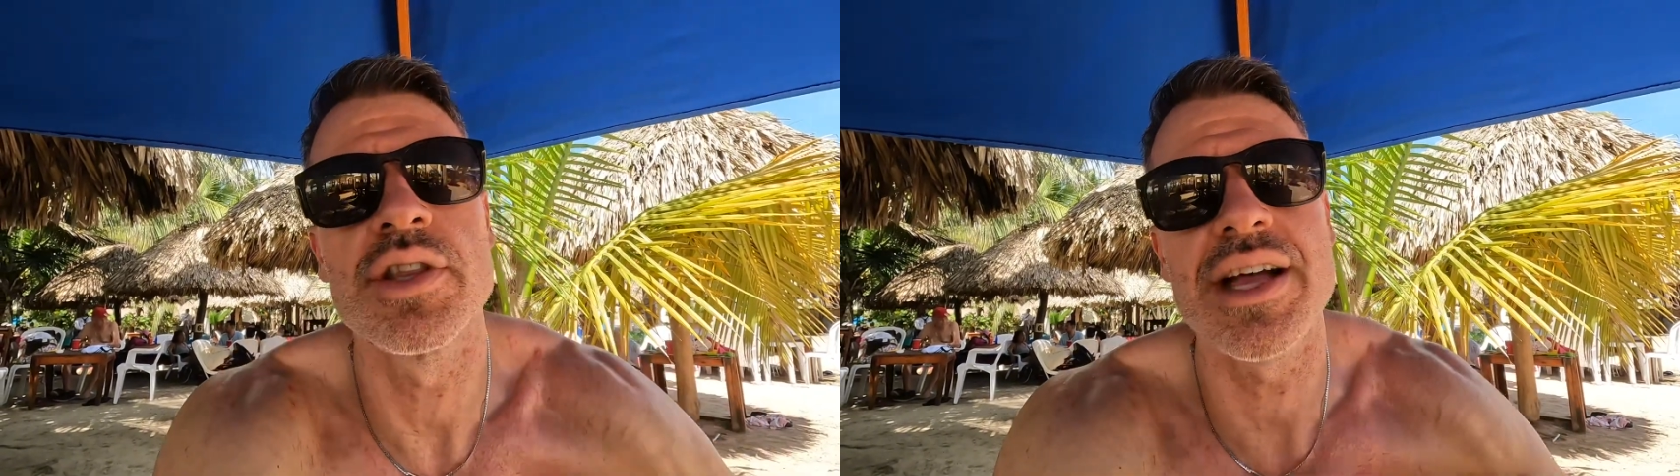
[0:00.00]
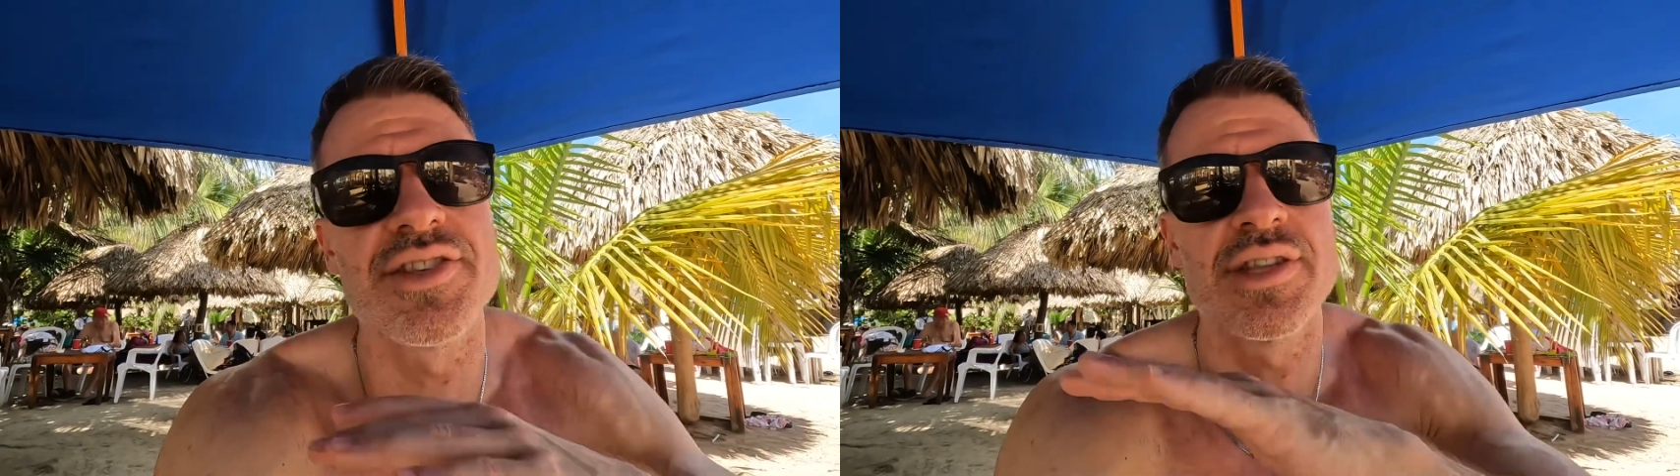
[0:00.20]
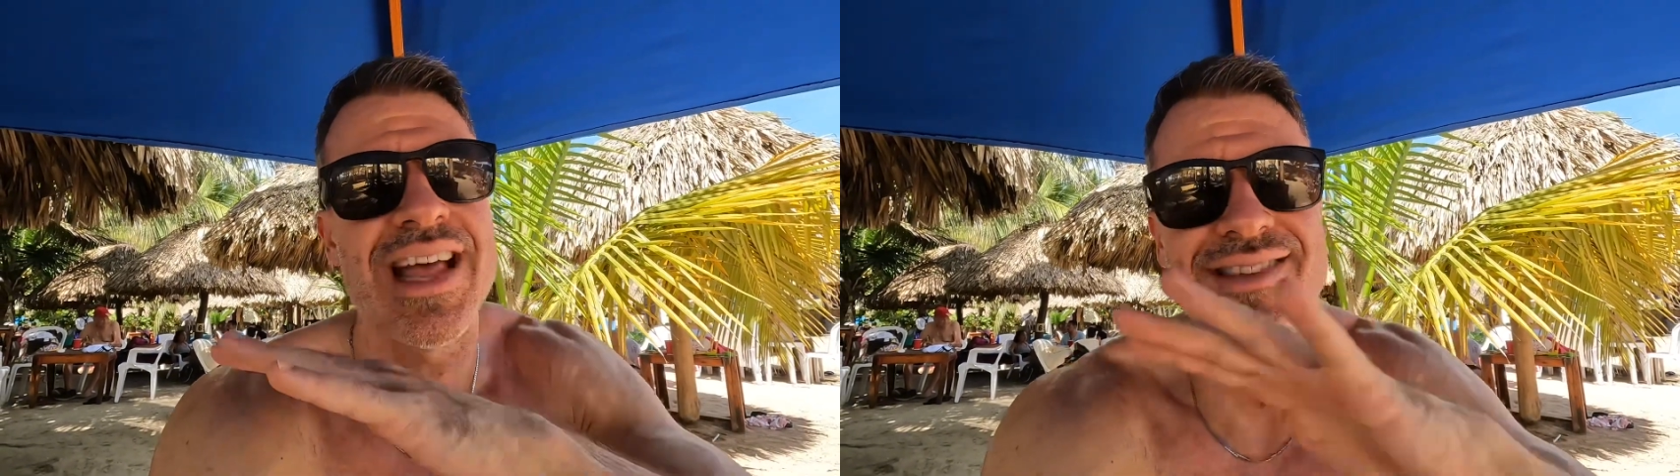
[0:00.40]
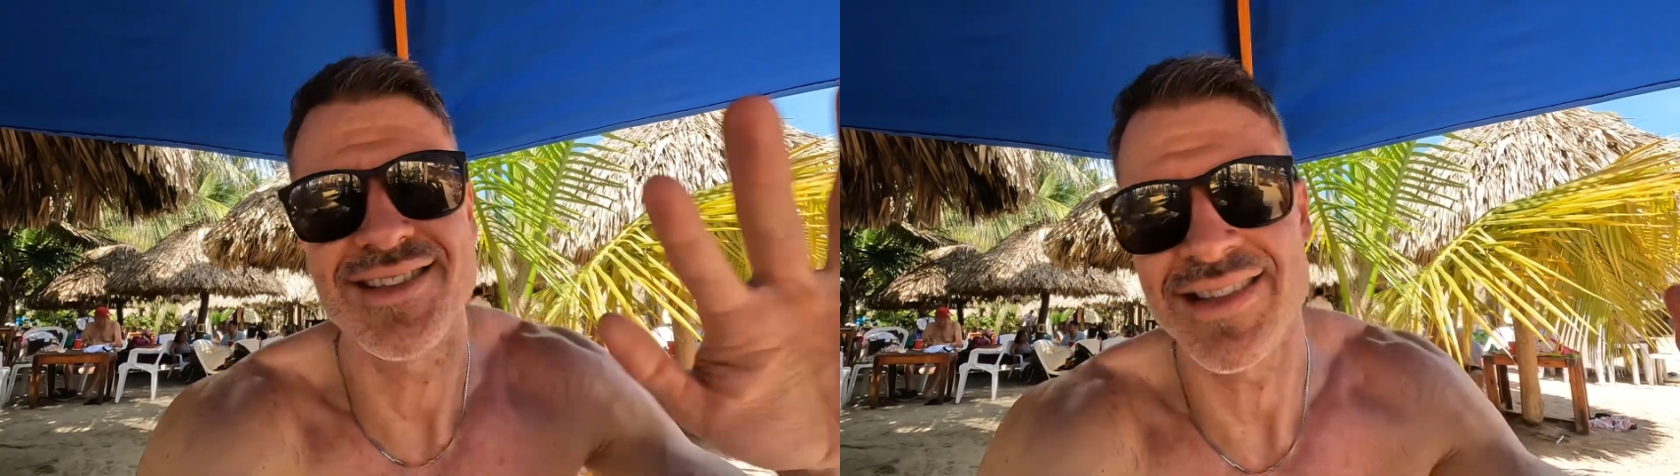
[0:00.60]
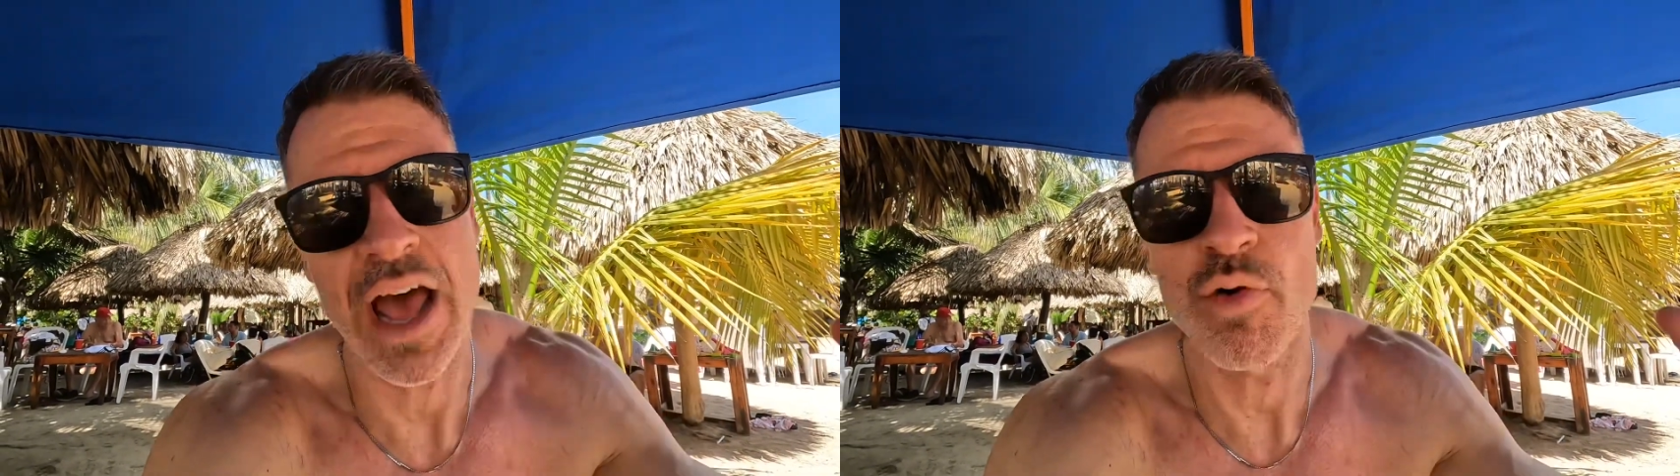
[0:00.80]

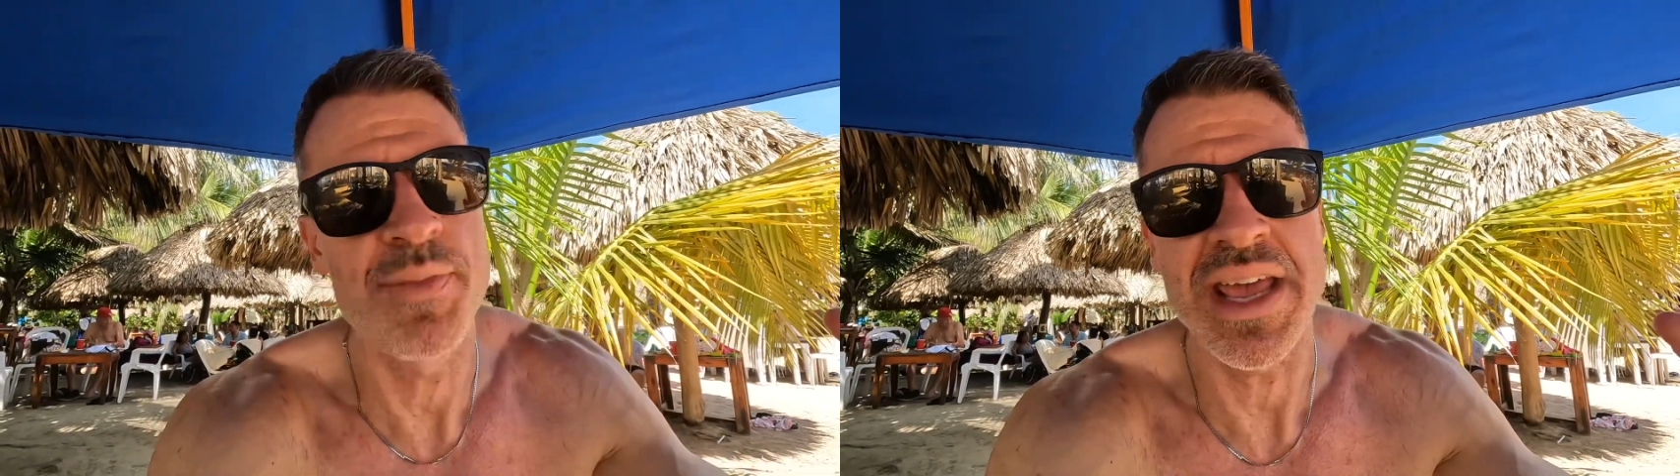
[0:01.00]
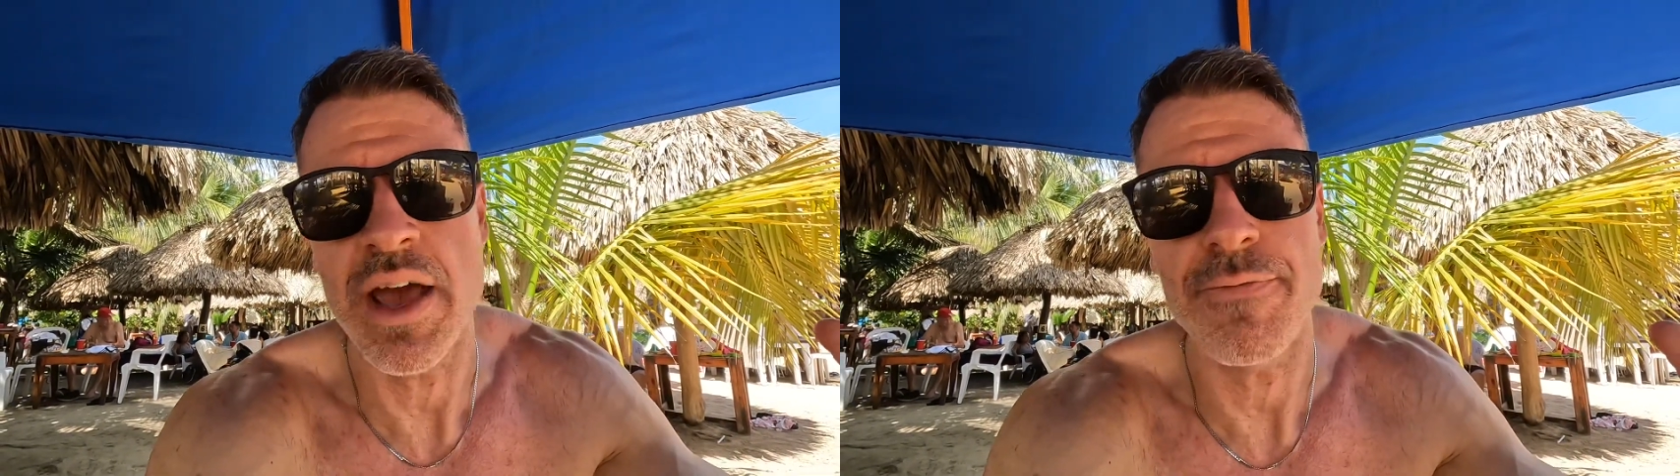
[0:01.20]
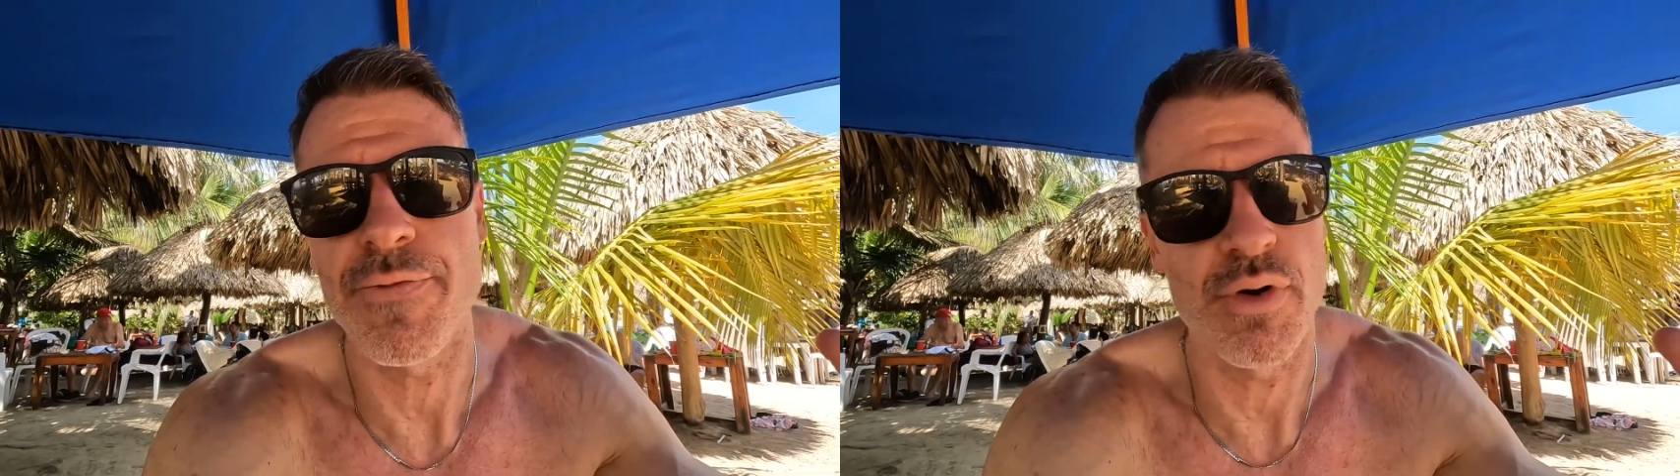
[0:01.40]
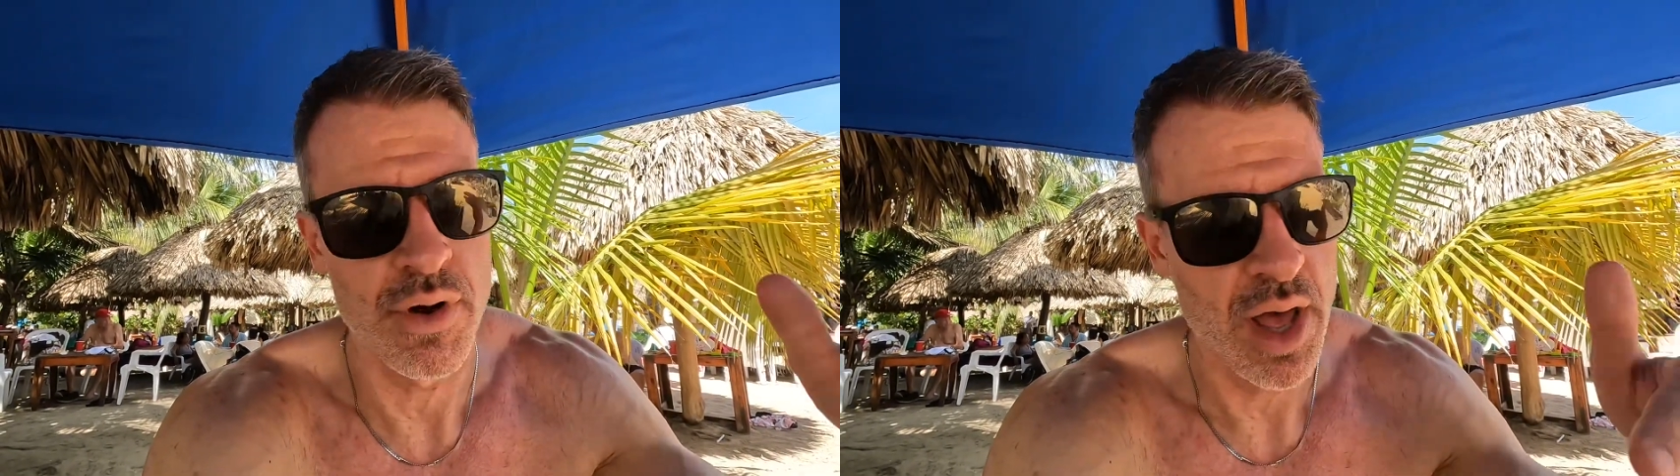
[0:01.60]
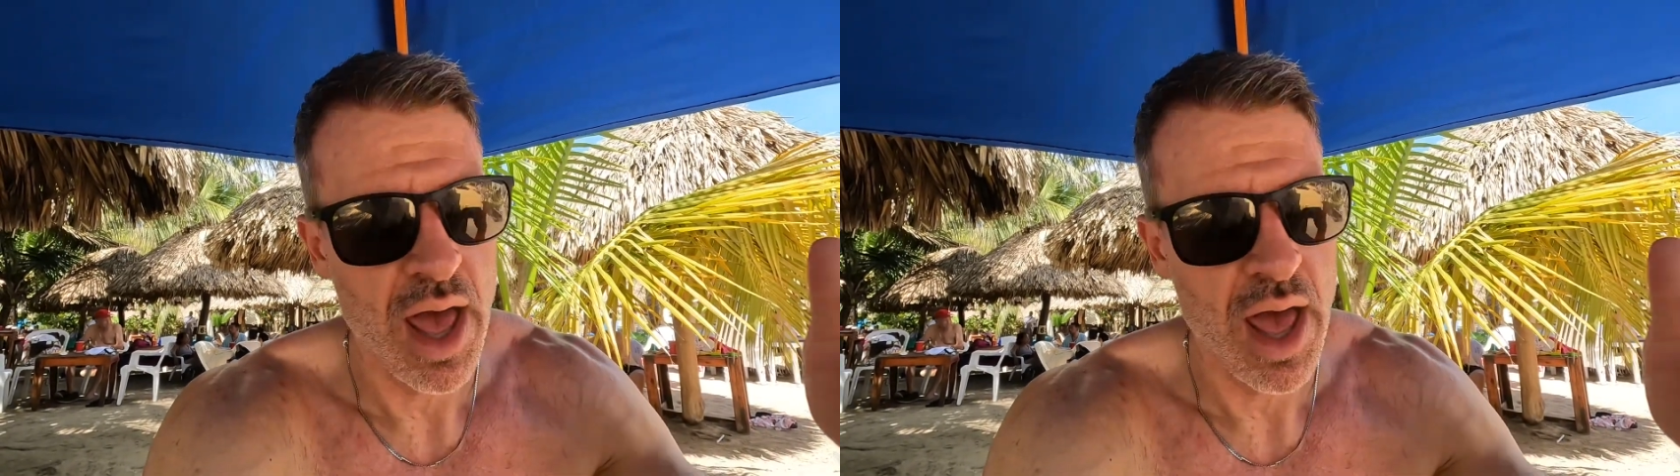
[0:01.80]
That'll be it for